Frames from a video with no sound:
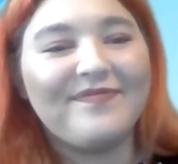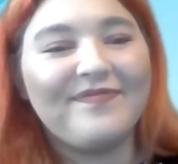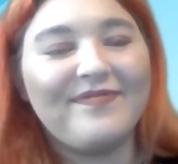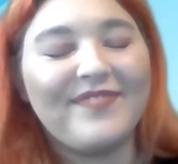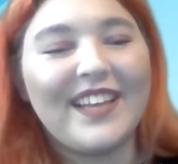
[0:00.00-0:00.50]

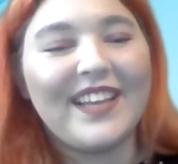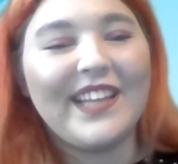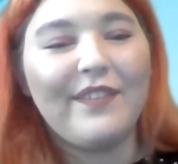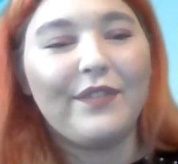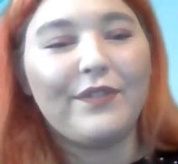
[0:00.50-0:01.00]
I
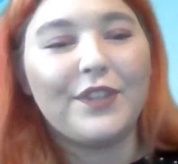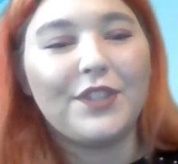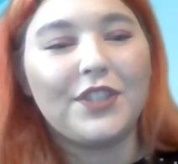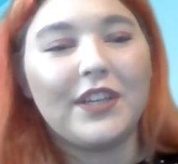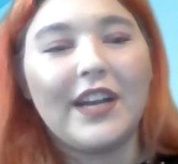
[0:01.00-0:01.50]
love it for
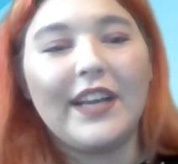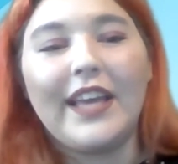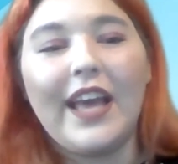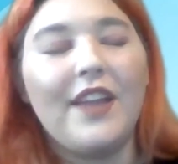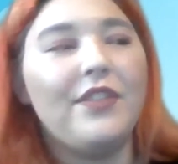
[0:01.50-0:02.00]
sure.
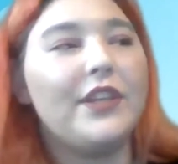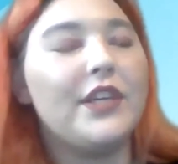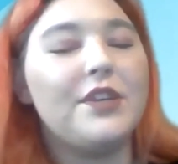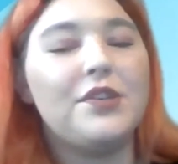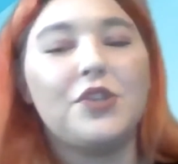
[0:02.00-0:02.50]
Again, there
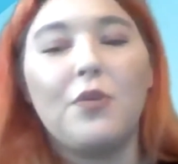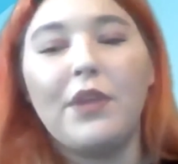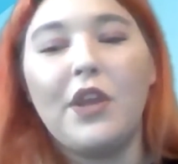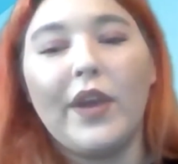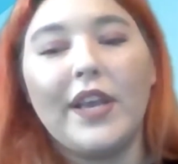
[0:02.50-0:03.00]
are so
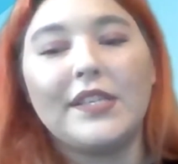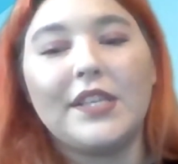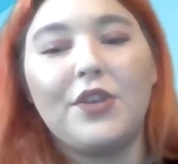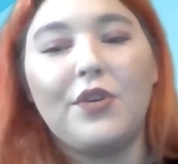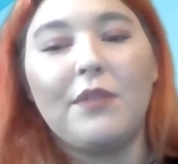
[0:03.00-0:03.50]
many ways that
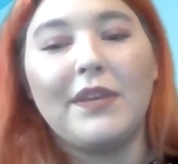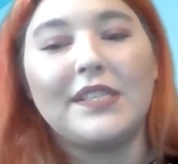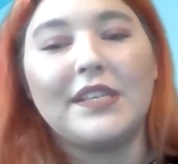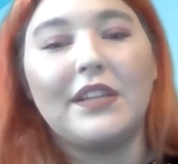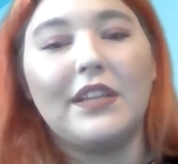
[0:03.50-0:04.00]
you can
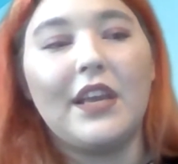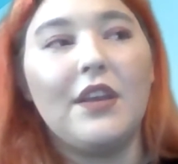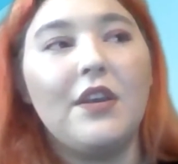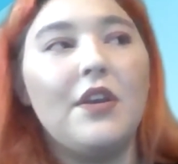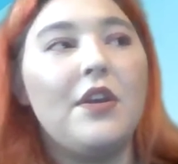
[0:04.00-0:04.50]
basically
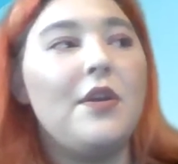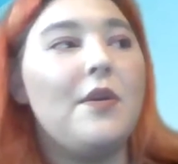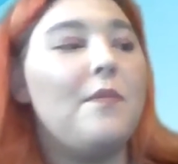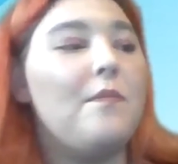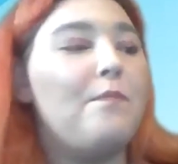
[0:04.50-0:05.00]

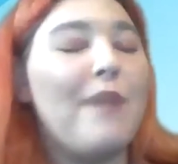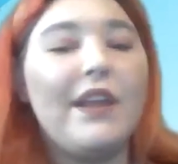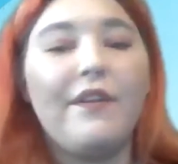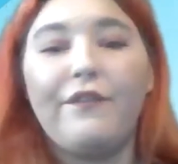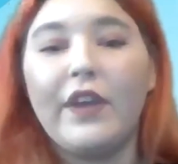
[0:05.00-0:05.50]

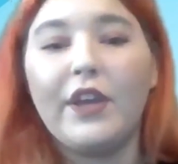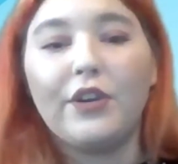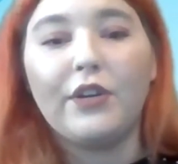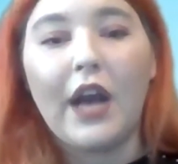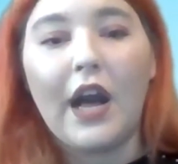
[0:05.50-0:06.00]
benefit
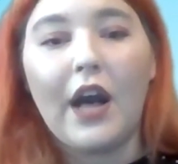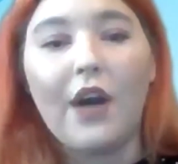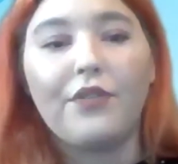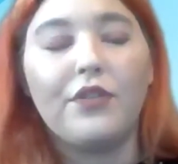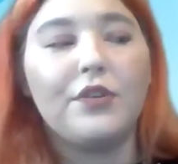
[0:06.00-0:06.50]
your health.
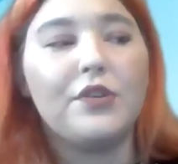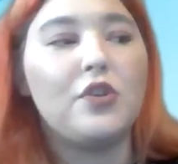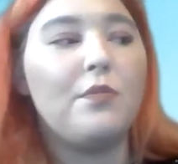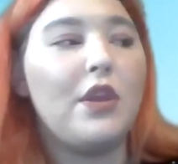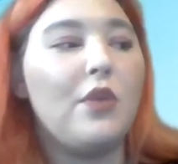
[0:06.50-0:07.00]
And there are so
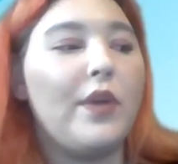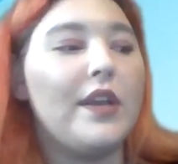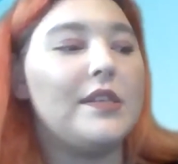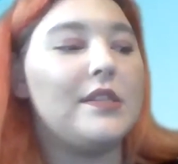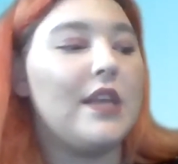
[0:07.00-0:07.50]
many
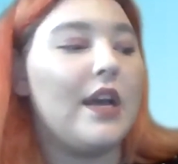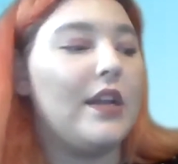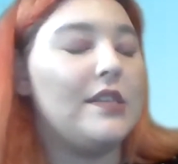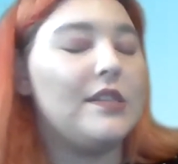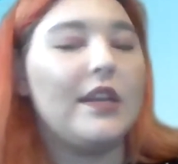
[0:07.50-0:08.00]
ways that
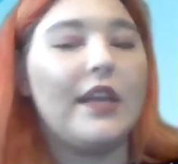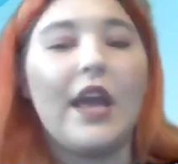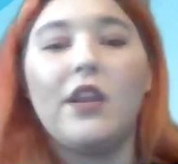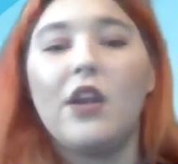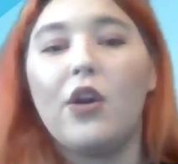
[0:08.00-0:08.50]
it's,
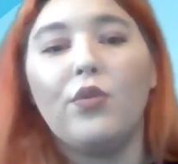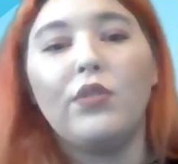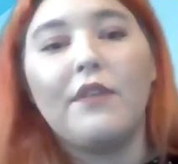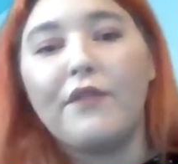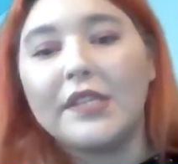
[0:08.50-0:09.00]
again, not only
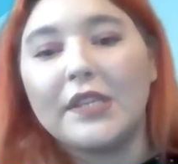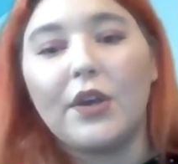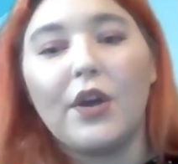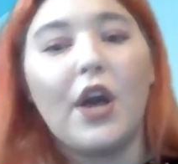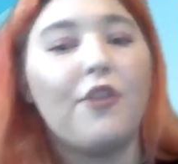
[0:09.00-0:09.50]
physical
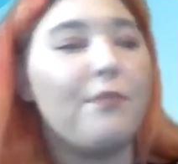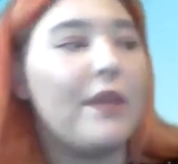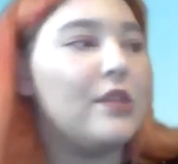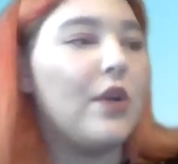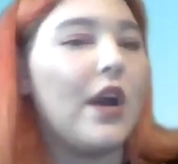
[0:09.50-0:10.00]
health,
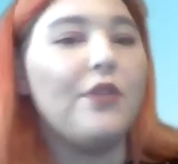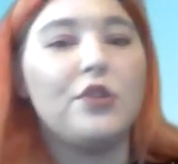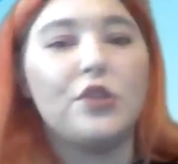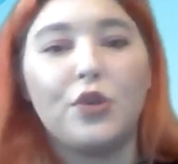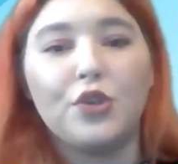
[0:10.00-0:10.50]
mental health,
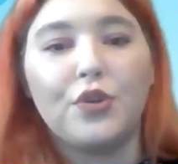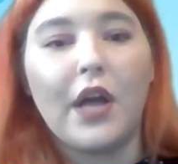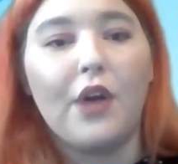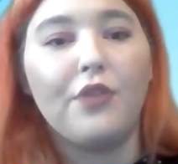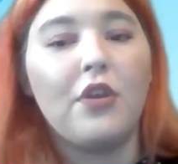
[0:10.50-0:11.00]
social
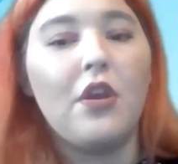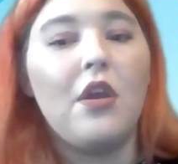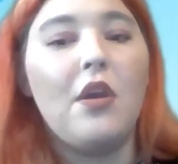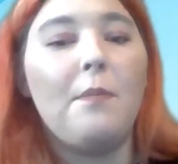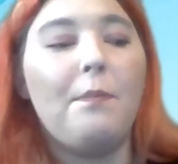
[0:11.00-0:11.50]
health,
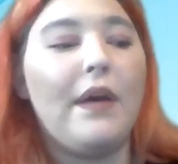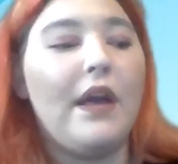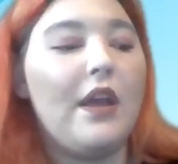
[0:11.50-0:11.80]
but